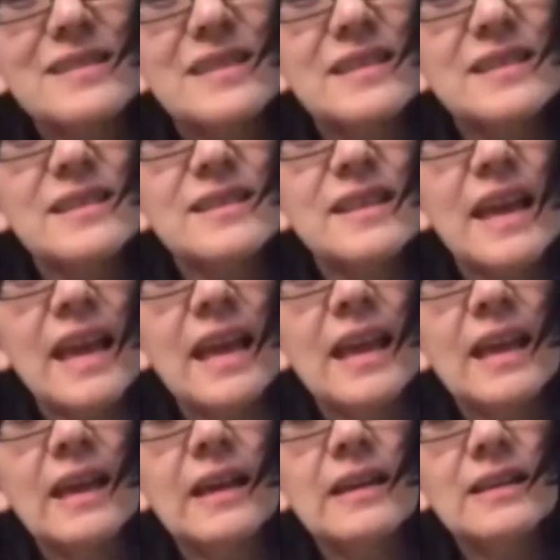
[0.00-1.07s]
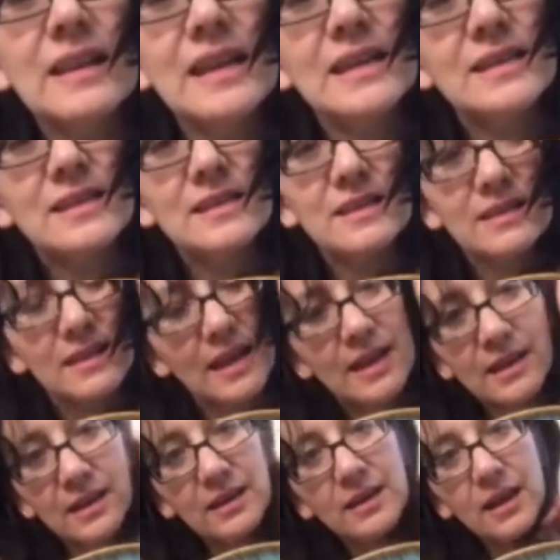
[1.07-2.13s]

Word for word: this is a glaze that